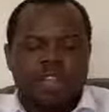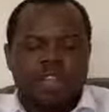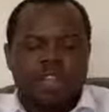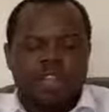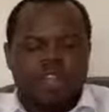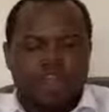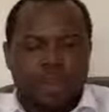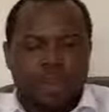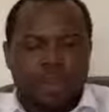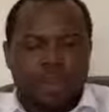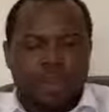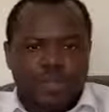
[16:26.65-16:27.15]

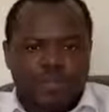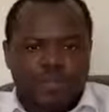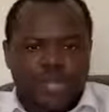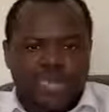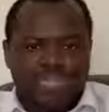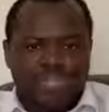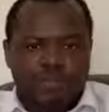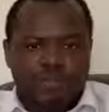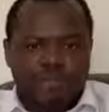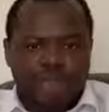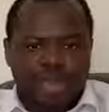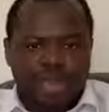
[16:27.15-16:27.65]
So
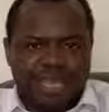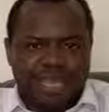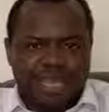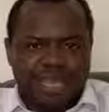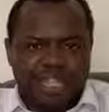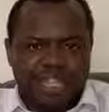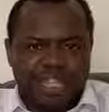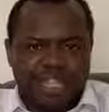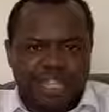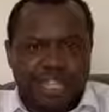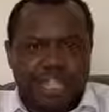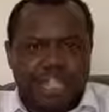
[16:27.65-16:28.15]
this
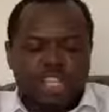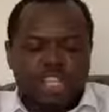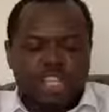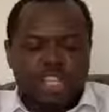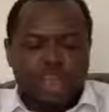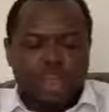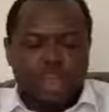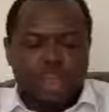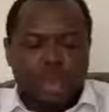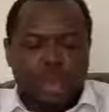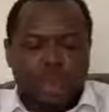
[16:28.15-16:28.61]
message should